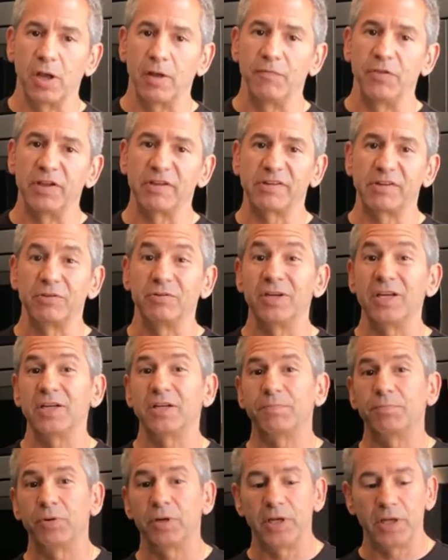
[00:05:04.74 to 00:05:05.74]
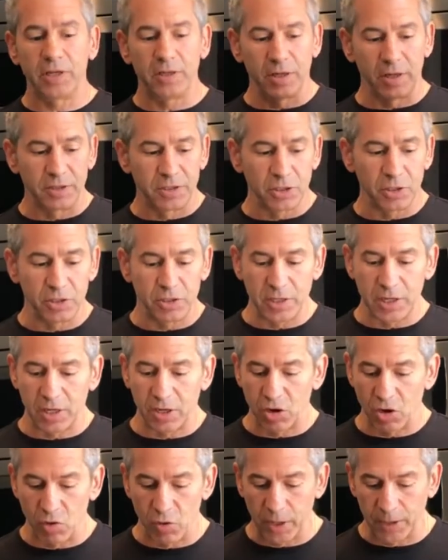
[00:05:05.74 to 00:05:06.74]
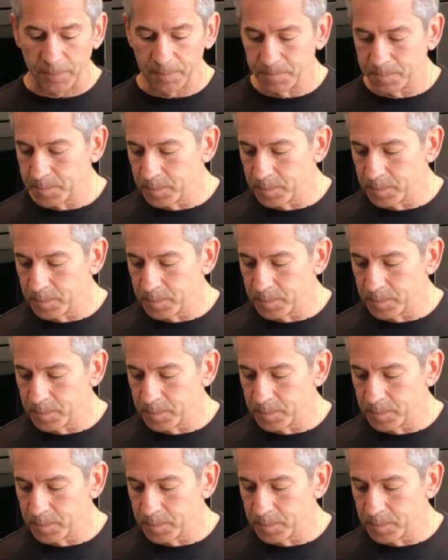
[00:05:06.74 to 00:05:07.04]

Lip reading: of this you need to put in until you get going.